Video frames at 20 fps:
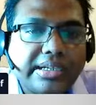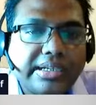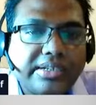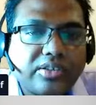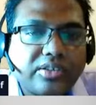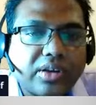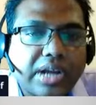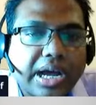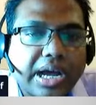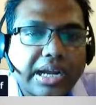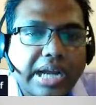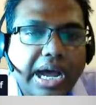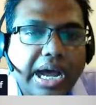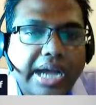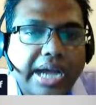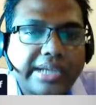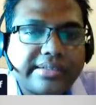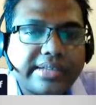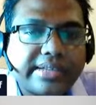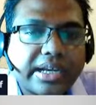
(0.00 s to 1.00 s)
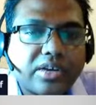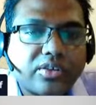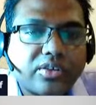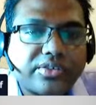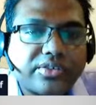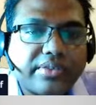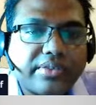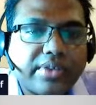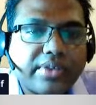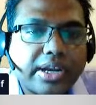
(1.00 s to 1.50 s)
his or her eyes
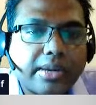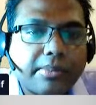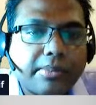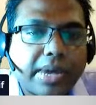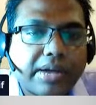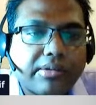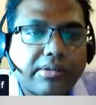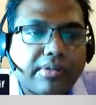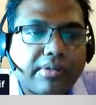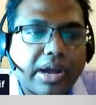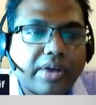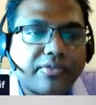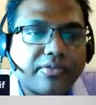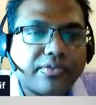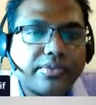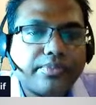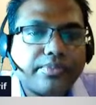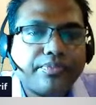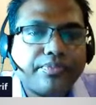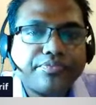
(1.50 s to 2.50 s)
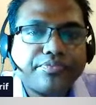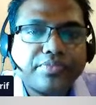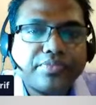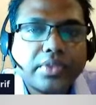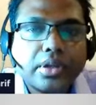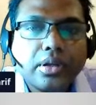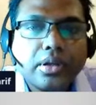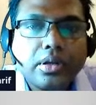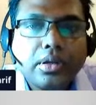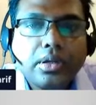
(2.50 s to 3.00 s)
across several bar graphs.
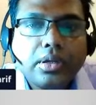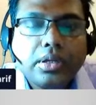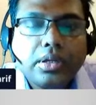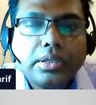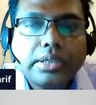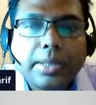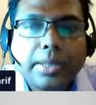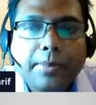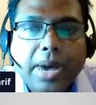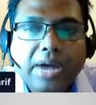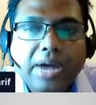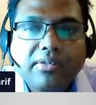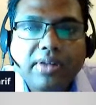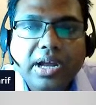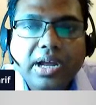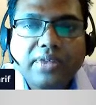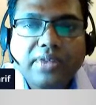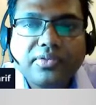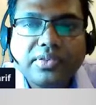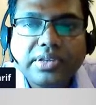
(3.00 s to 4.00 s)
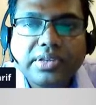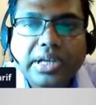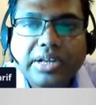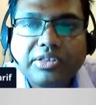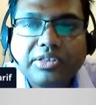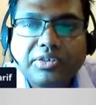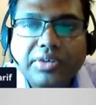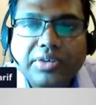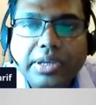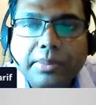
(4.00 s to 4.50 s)
The
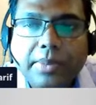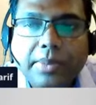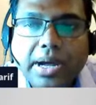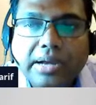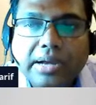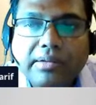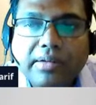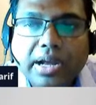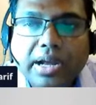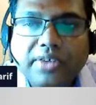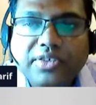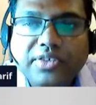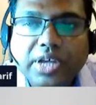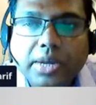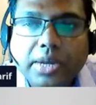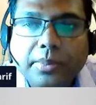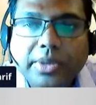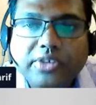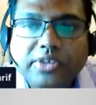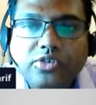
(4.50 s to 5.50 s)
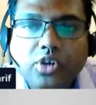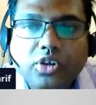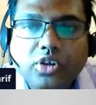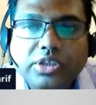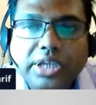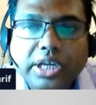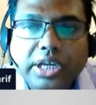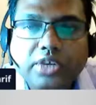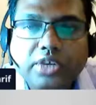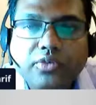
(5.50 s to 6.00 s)
three bar graphs are based
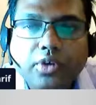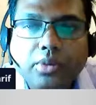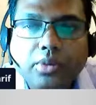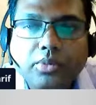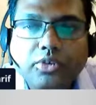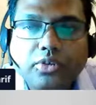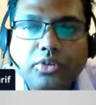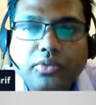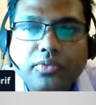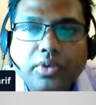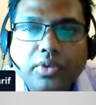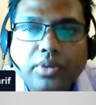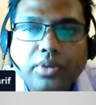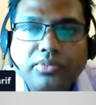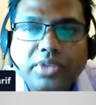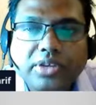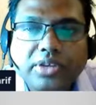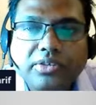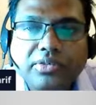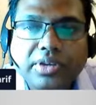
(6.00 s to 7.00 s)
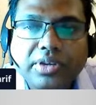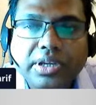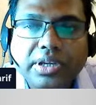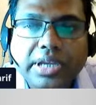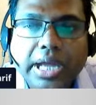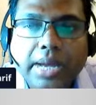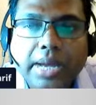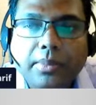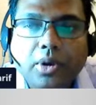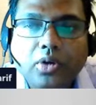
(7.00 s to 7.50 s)
on the information from the
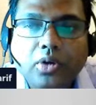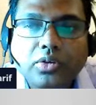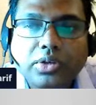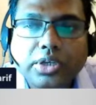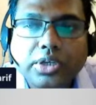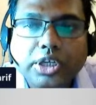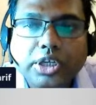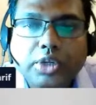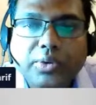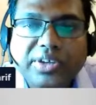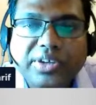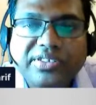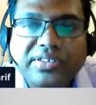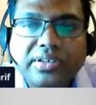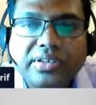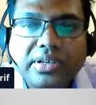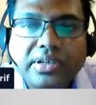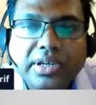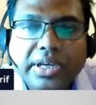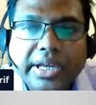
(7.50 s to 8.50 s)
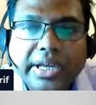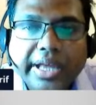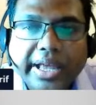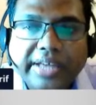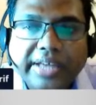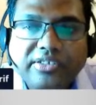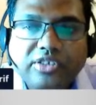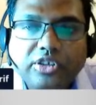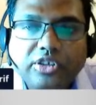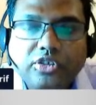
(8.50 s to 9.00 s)
three about US
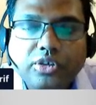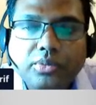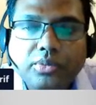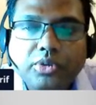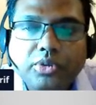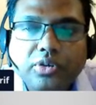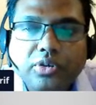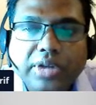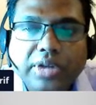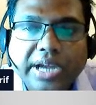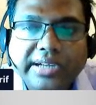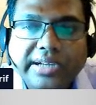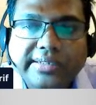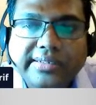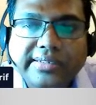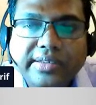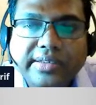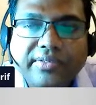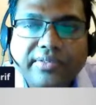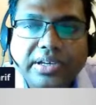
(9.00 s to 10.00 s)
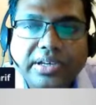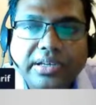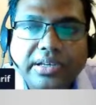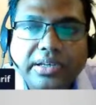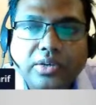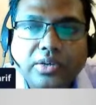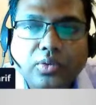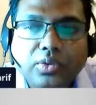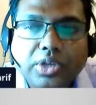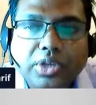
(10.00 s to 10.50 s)
age distribution
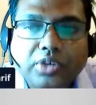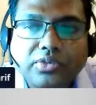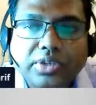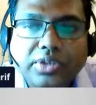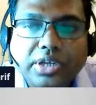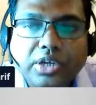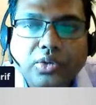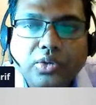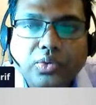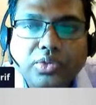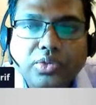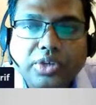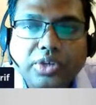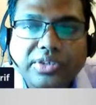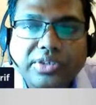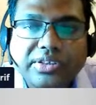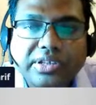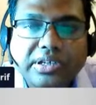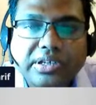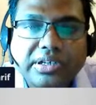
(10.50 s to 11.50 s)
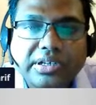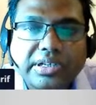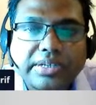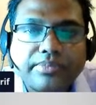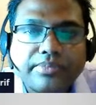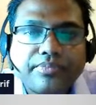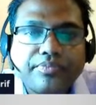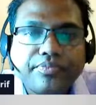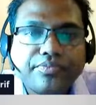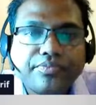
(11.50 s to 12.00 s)
1970, 2000, and 2030.